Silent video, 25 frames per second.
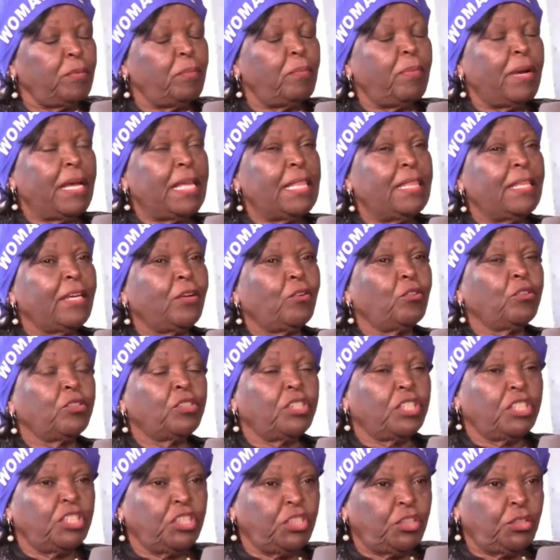by the
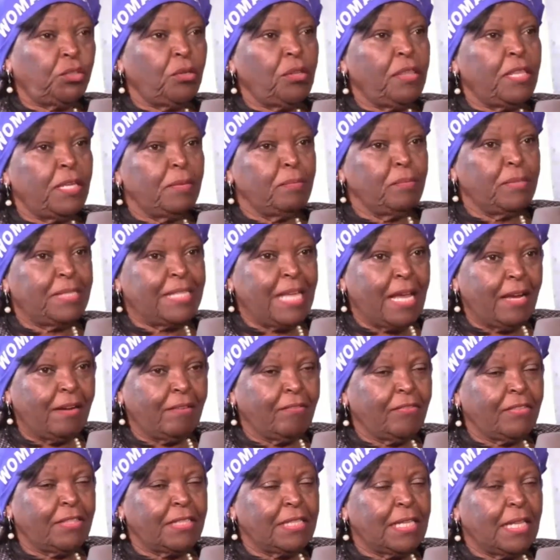congregation
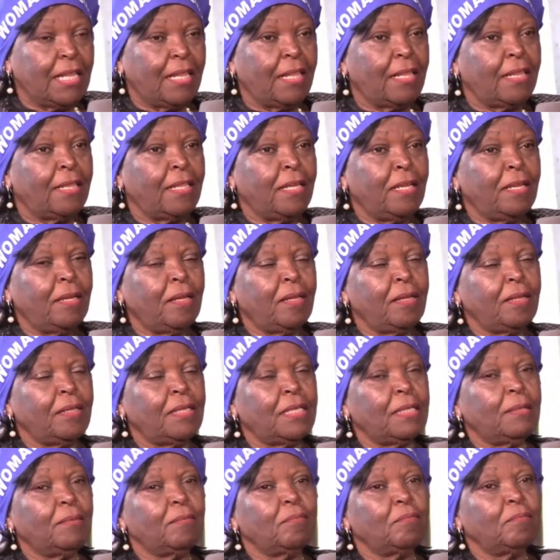themselves,
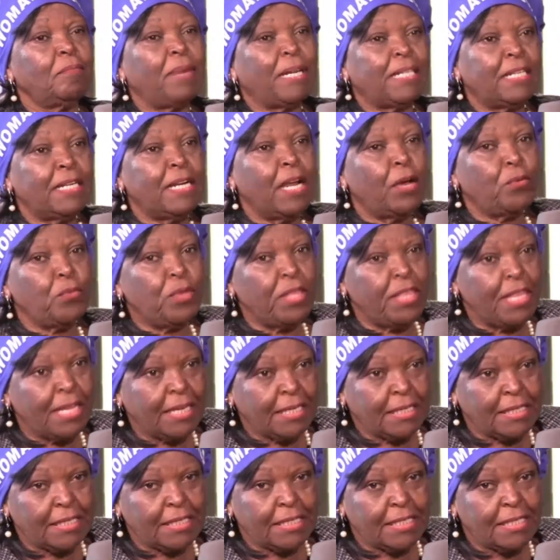they partner with
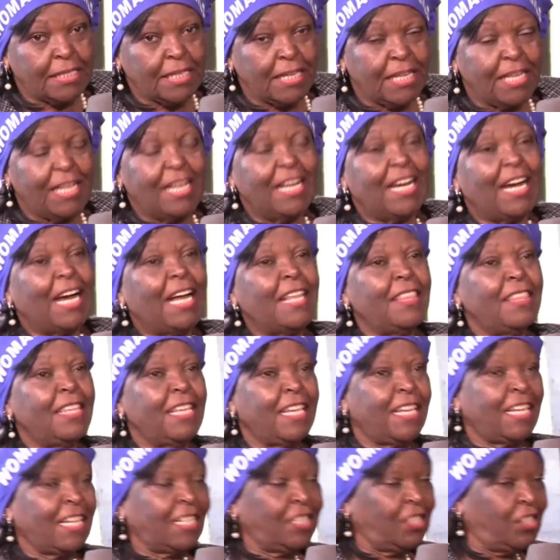us and the
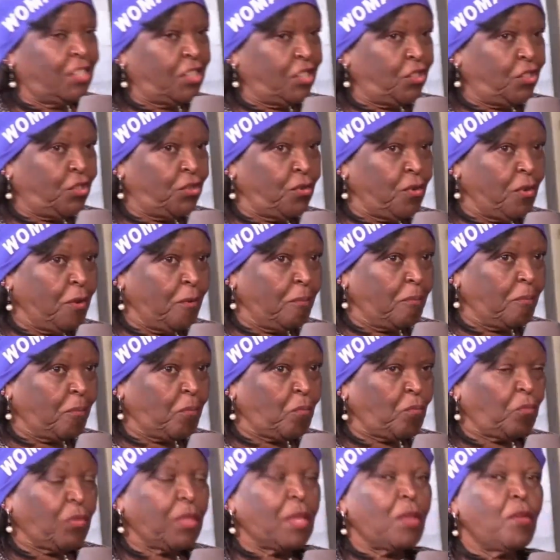taxation.
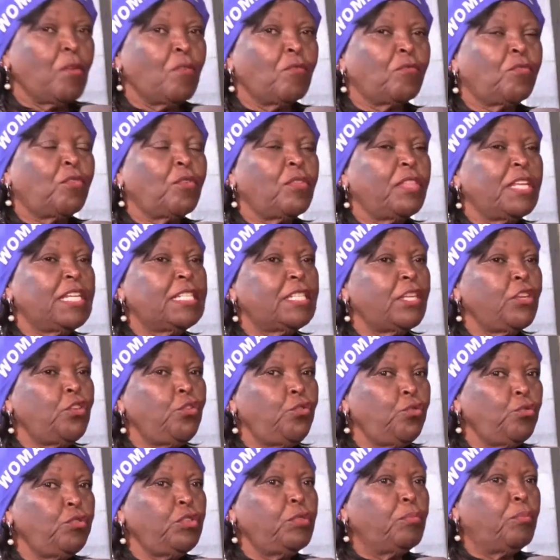For this
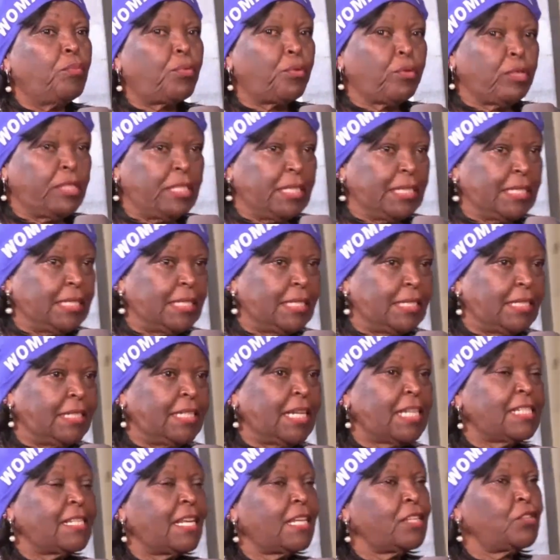huge project,
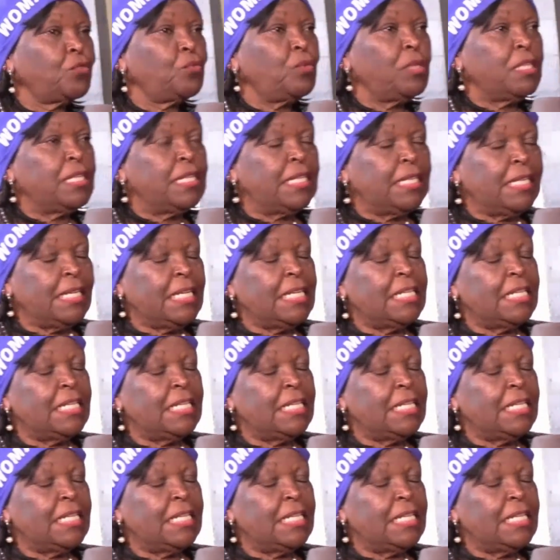just as we did